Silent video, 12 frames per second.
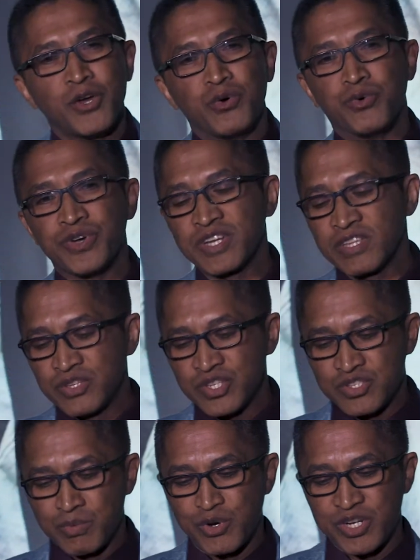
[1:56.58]
We
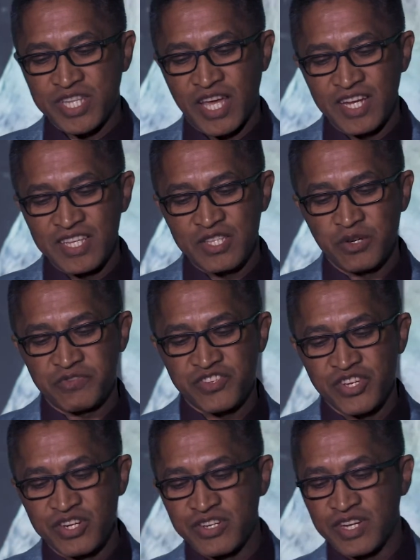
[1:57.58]
reduced the mortality of
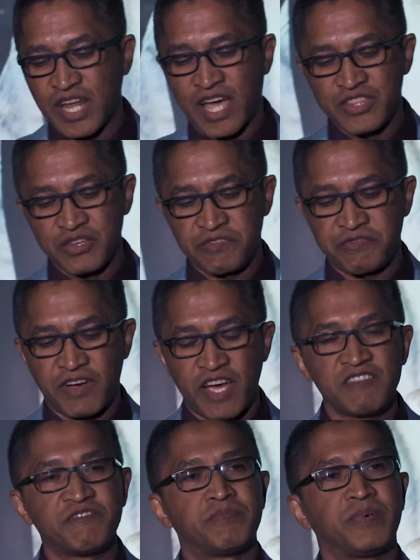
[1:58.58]
children under
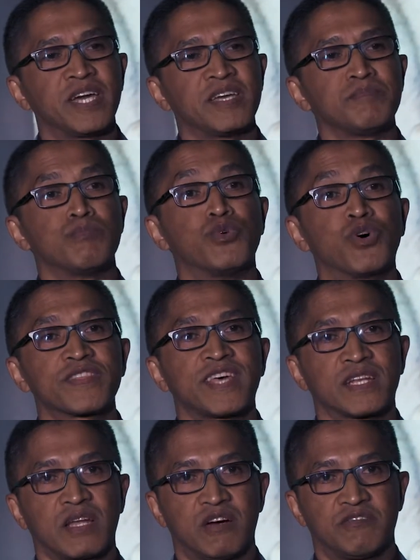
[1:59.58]
5 by more
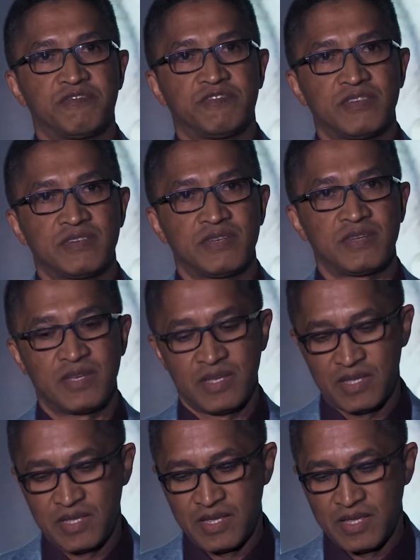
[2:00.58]
than half,
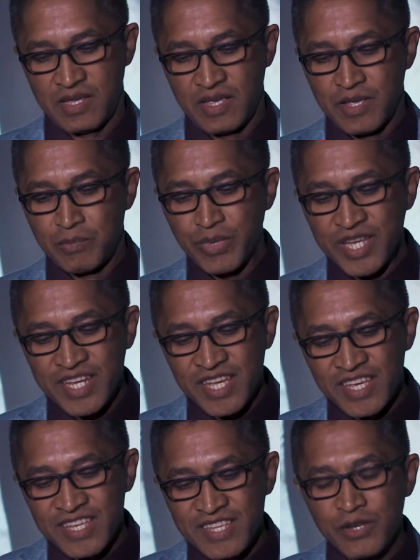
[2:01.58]

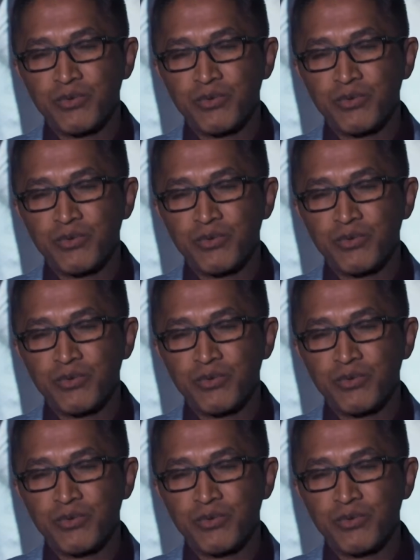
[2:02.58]
meaning